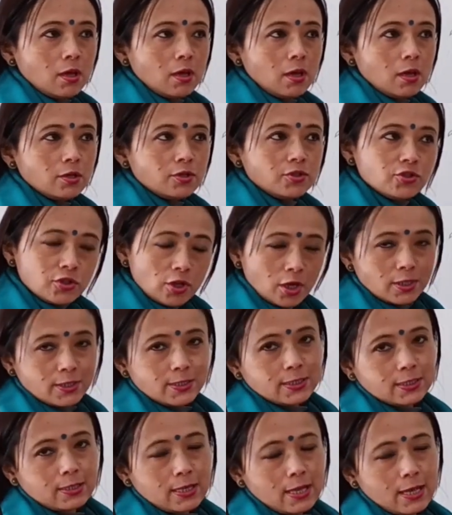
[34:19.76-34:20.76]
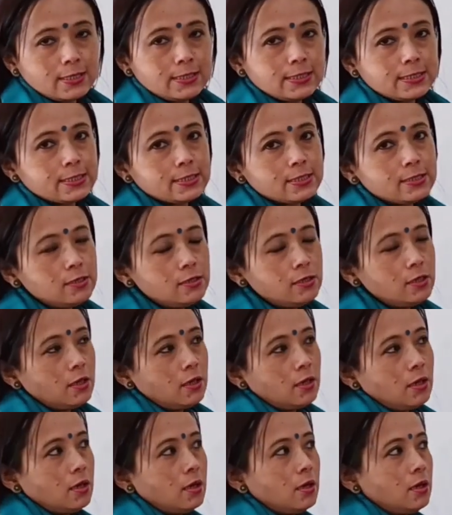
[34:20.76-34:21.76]
short answer,
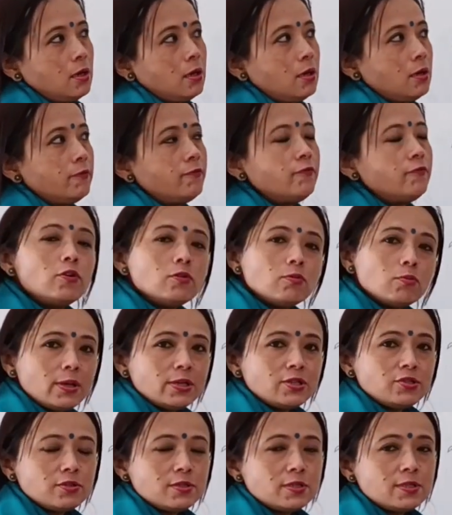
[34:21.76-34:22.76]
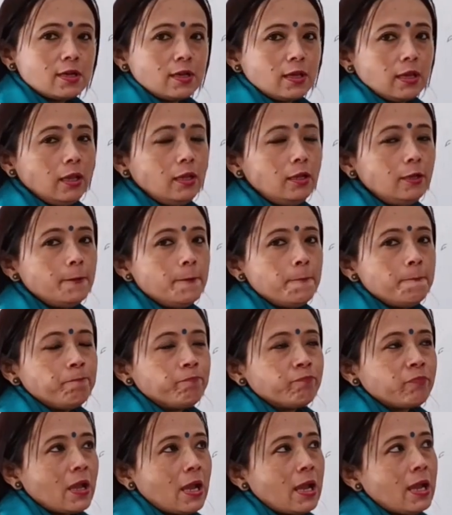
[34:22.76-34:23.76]
4 questions again,
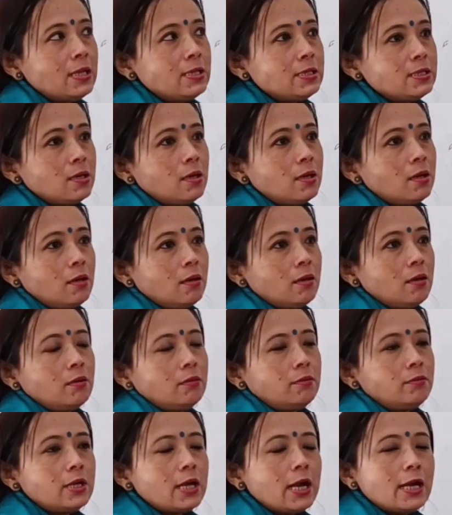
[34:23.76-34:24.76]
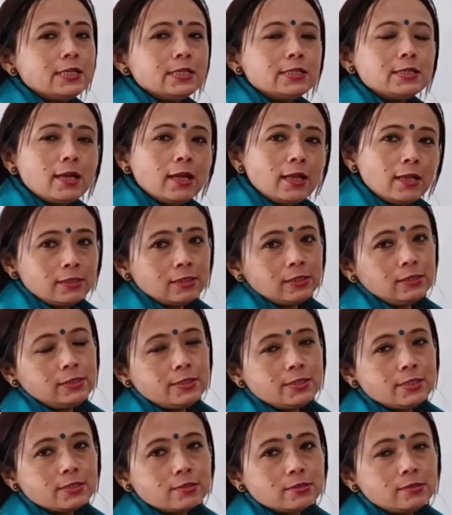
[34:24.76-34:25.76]
and regarding the
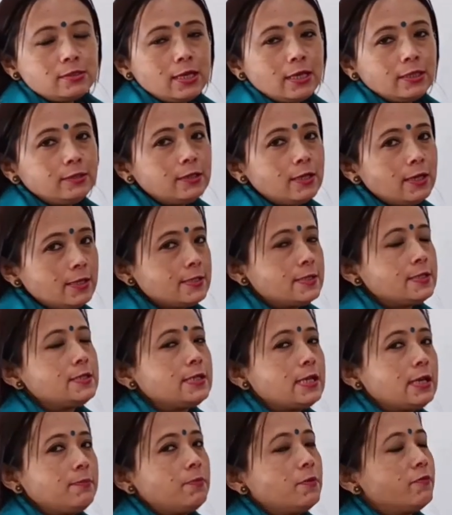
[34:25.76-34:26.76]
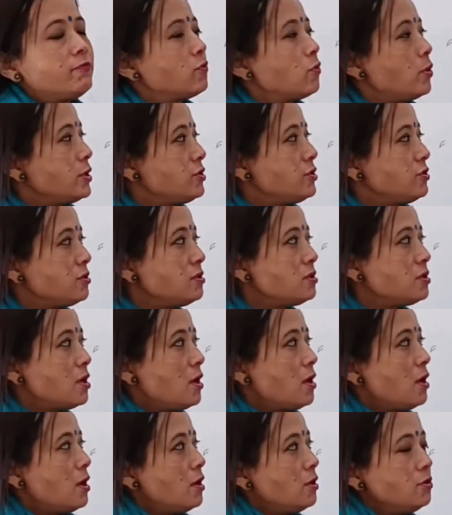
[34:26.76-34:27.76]
analytical and the essay type of questions,
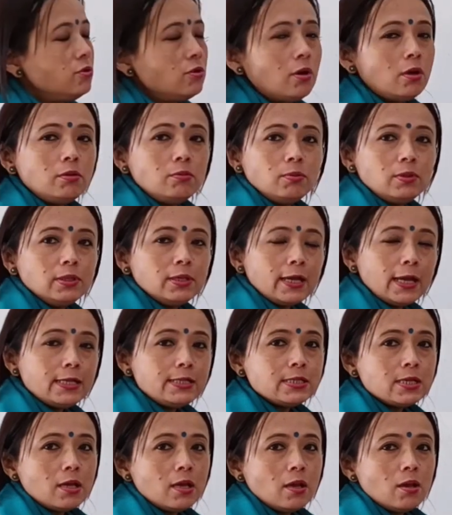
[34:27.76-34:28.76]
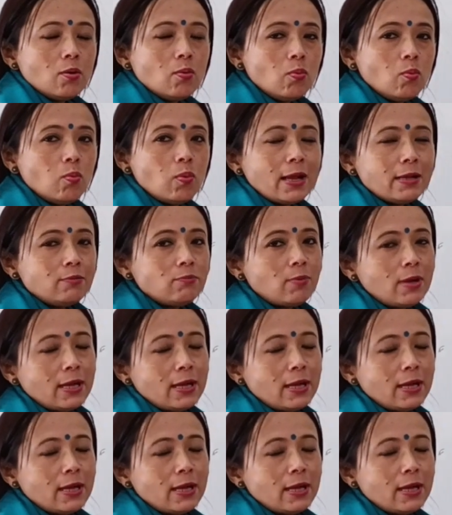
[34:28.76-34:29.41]
you all will get 1